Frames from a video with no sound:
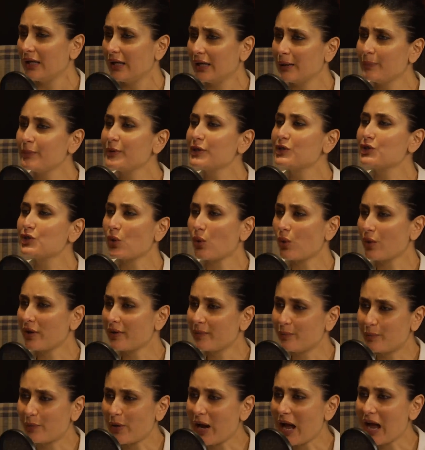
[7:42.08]
immature
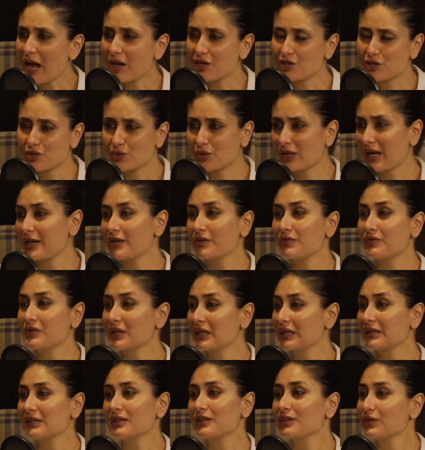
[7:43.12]
and brash. You kind of
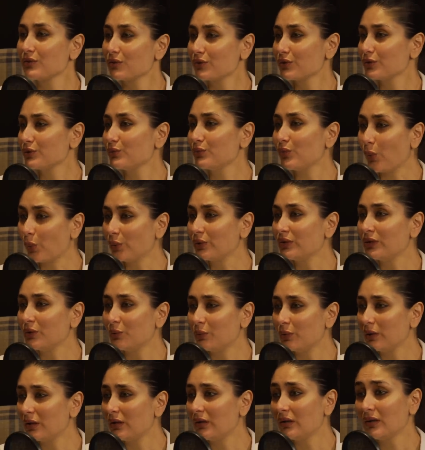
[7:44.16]
think that, you know, you own the
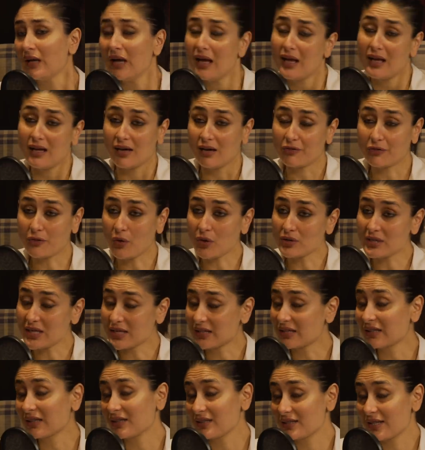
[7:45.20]
world. Of course,
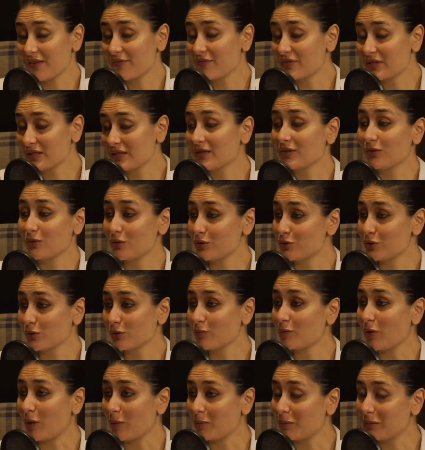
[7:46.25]
I think a 17-year-old
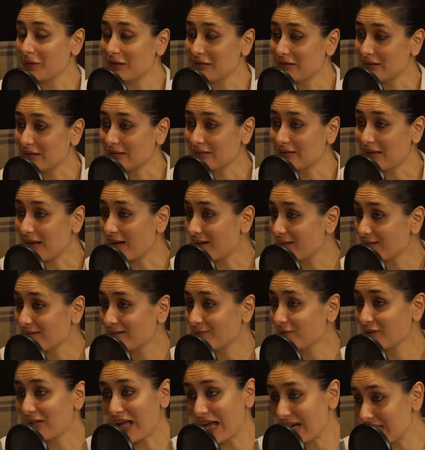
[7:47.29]
should probably think that.
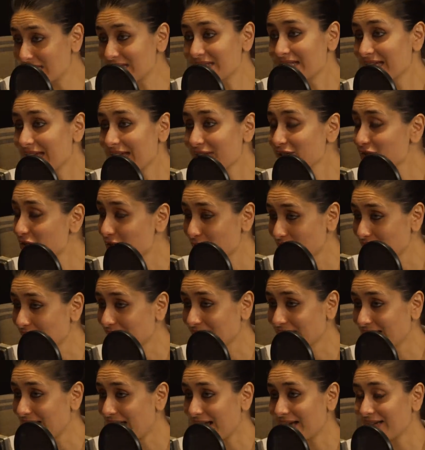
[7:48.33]
That is the age to
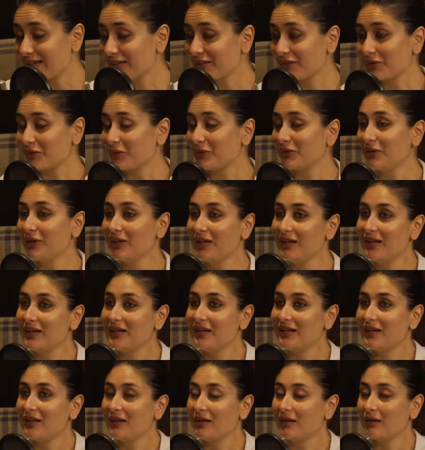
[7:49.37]
think that and, you know,
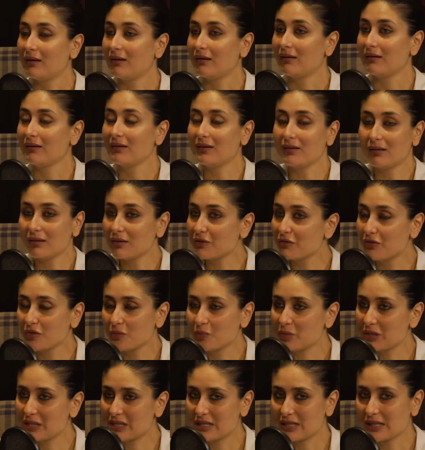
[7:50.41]
learn
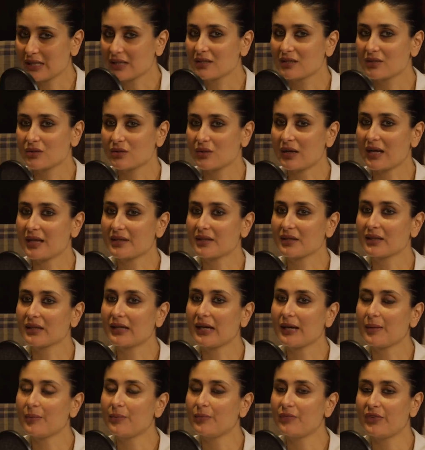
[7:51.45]
from mistakes. So I think
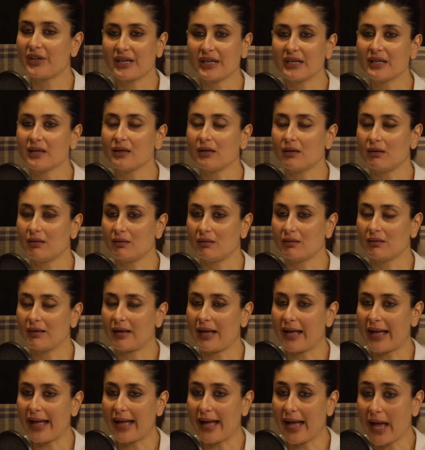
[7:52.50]
I'm very
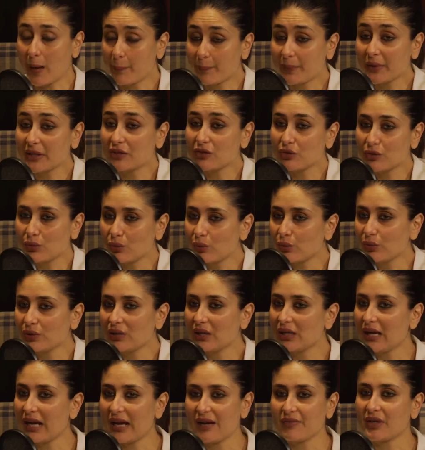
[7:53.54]
happy to know
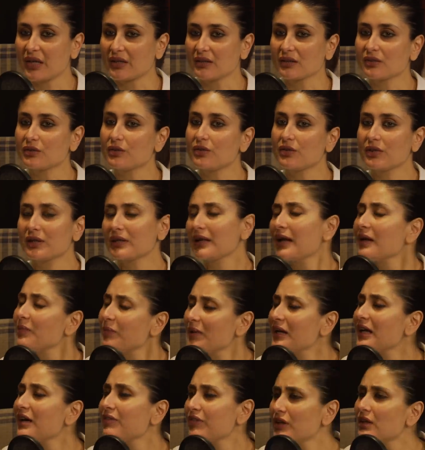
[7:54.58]
that I have nothing to regret,
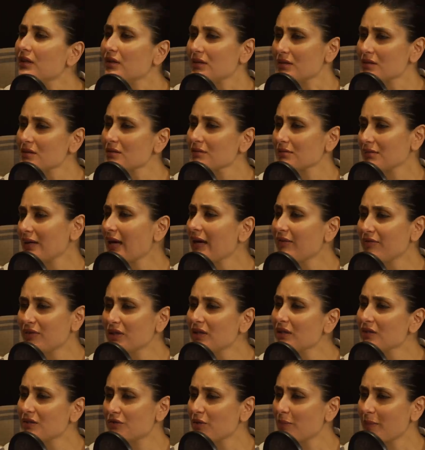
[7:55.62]
but I've learned. I've
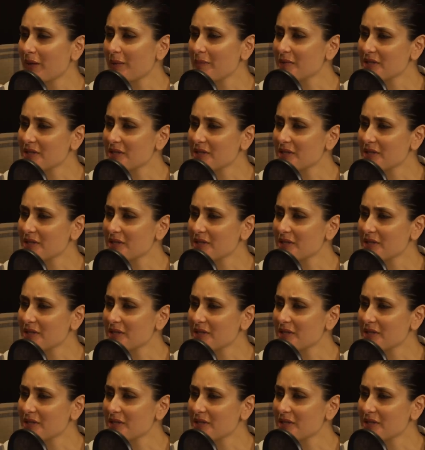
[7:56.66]
learned from my